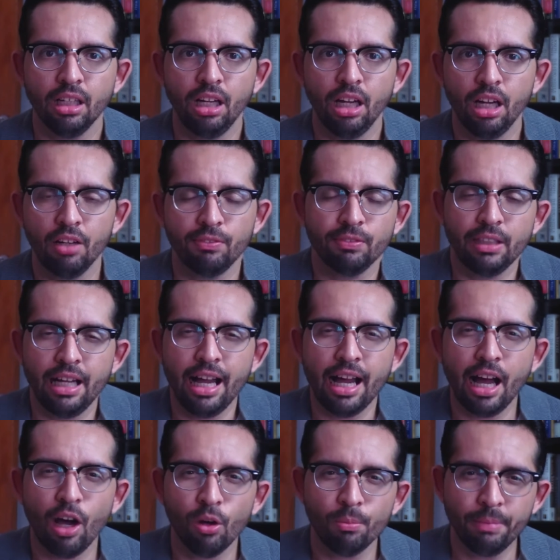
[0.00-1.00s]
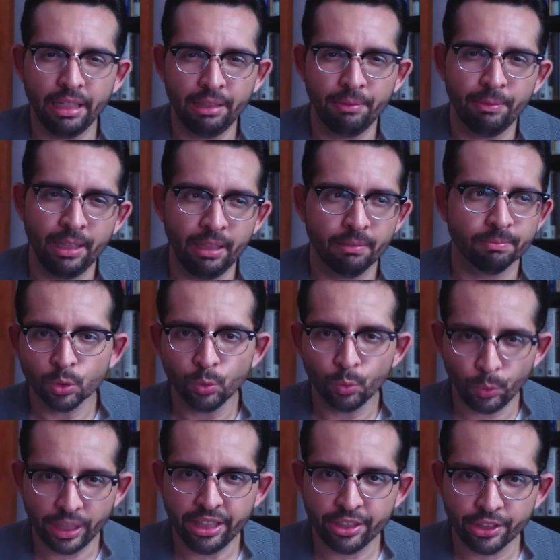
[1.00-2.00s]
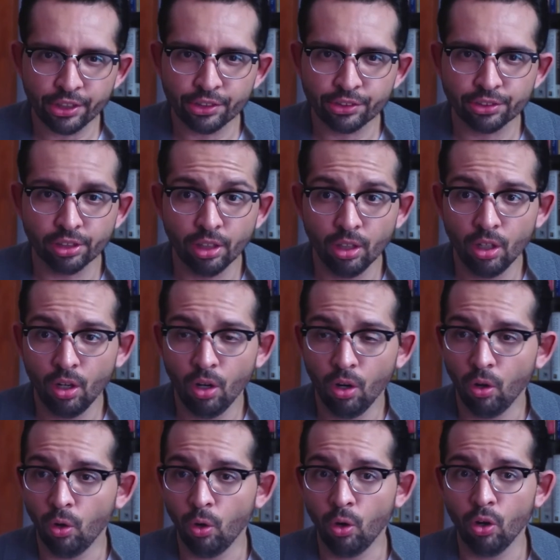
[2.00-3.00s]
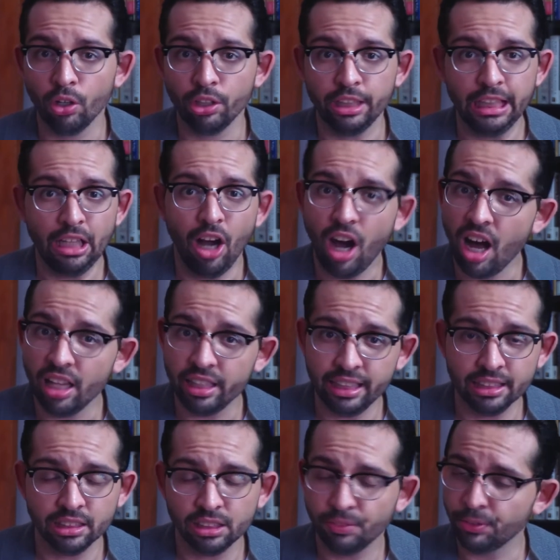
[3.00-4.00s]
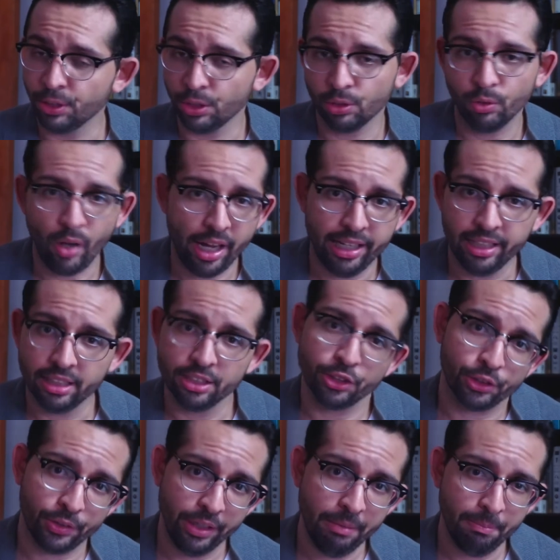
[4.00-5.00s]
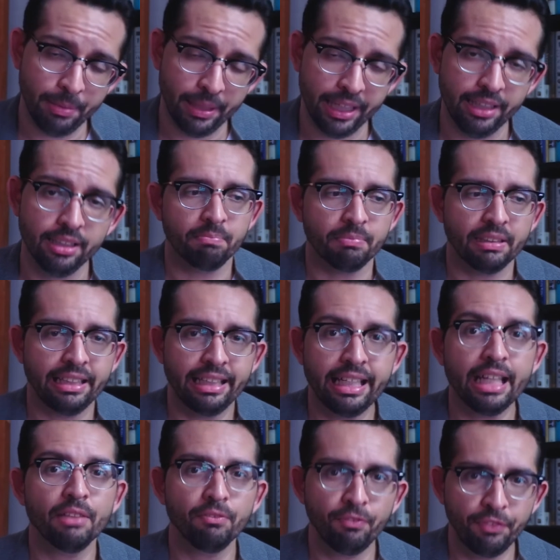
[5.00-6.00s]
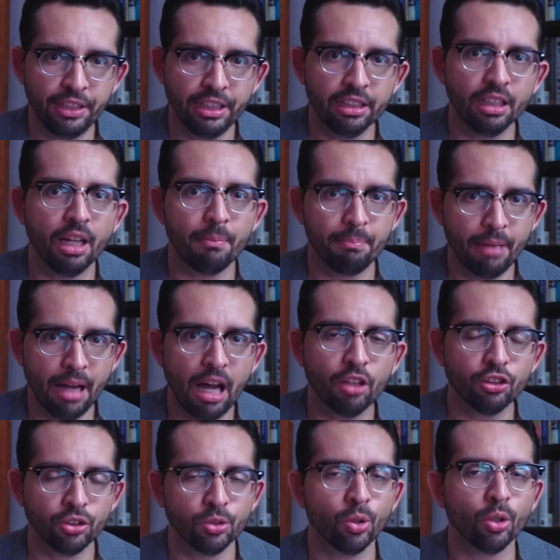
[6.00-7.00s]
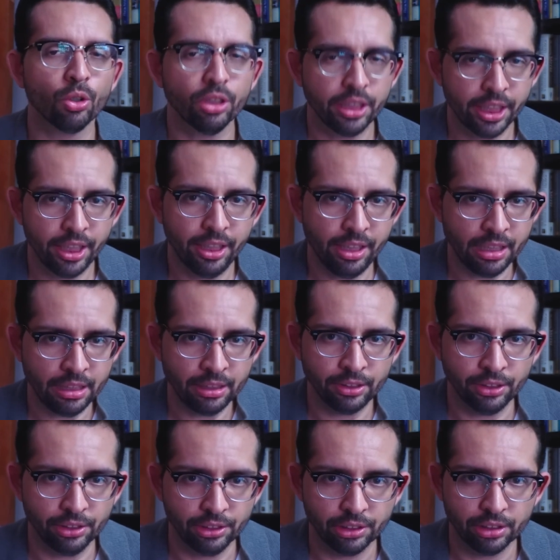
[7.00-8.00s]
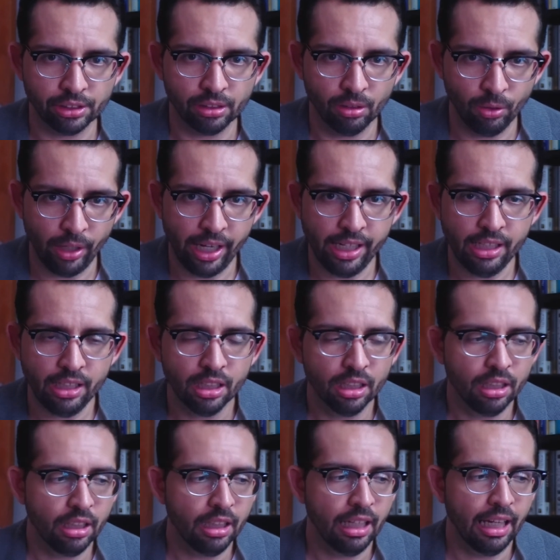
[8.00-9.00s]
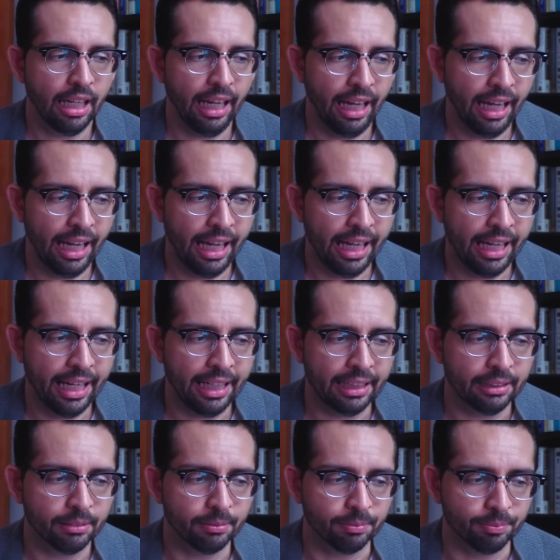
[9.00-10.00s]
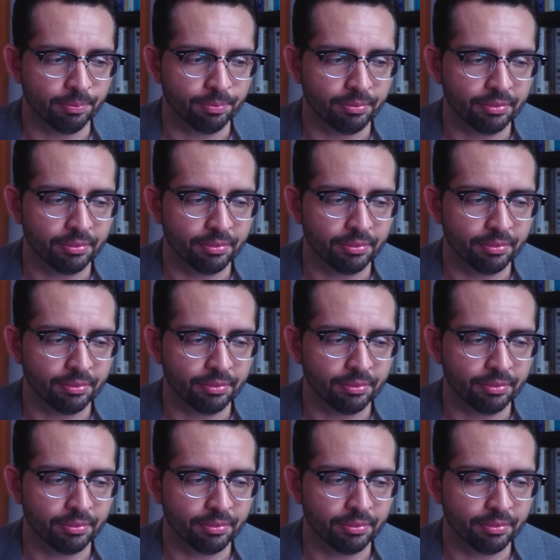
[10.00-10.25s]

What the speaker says: of how maybe readers or the audience you're writing a screenplay can feel about your characters, okay? And